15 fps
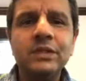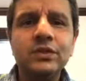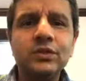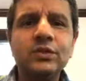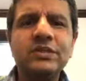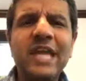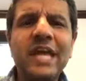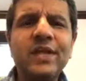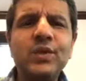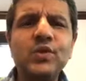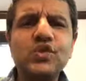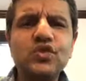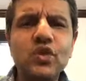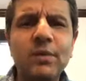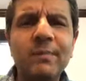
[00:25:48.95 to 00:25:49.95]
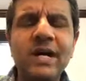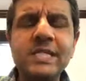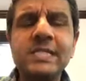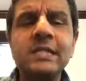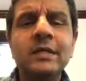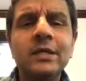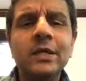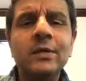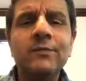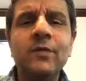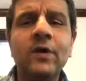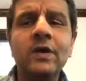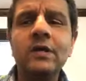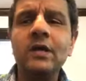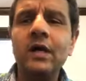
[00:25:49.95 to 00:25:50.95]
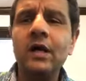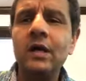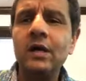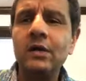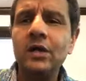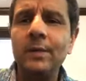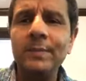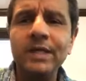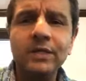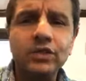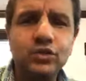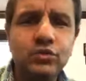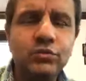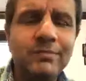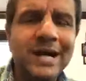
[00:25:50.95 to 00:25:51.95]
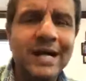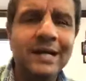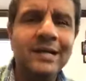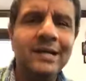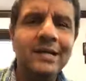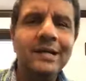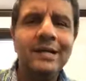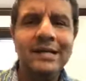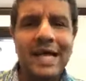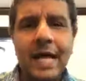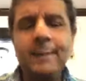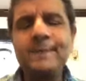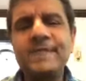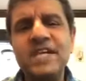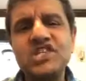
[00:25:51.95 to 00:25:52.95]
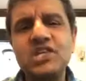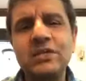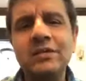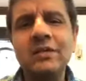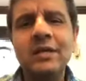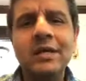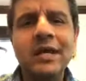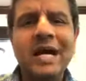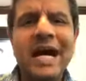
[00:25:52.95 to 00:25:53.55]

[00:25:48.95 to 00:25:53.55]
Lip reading: So thank you so much for coming to my live session.